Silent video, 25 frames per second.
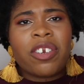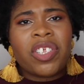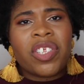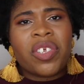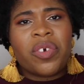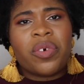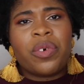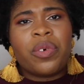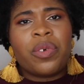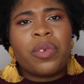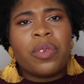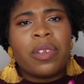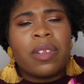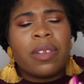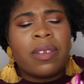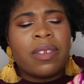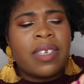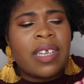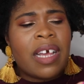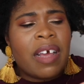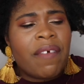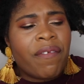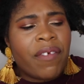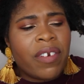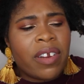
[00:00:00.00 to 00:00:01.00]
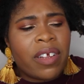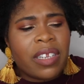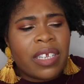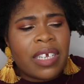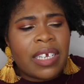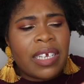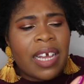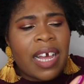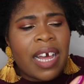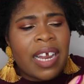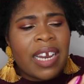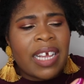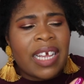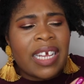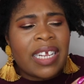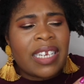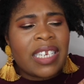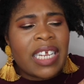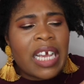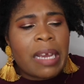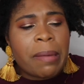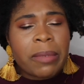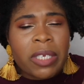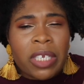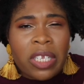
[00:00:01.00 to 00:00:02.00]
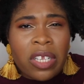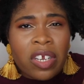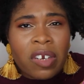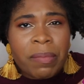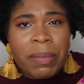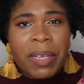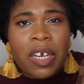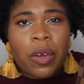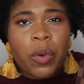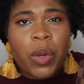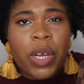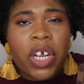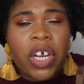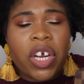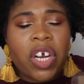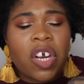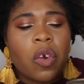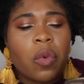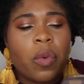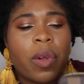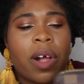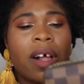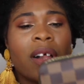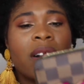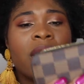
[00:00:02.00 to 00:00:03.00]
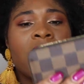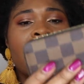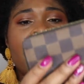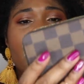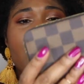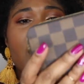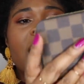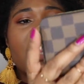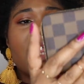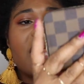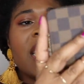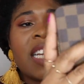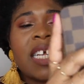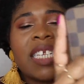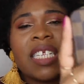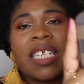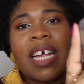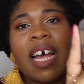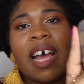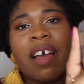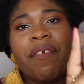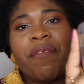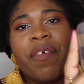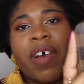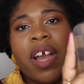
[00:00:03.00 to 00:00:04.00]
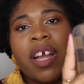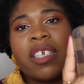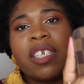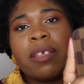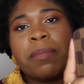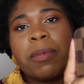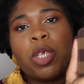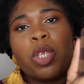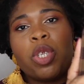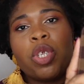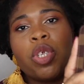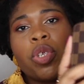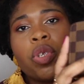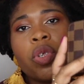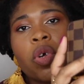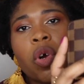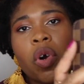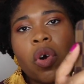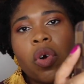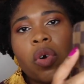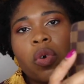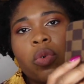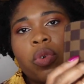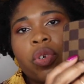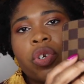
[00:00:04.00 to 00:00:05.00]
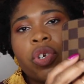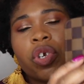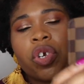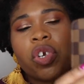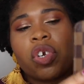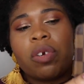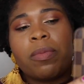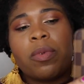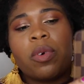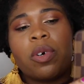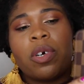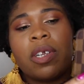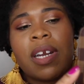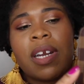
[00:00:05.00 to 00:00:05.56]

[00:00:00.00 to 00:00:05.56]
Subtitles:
so it'll definitely kind of get damaged a little bit quicker, while this I find to be so durable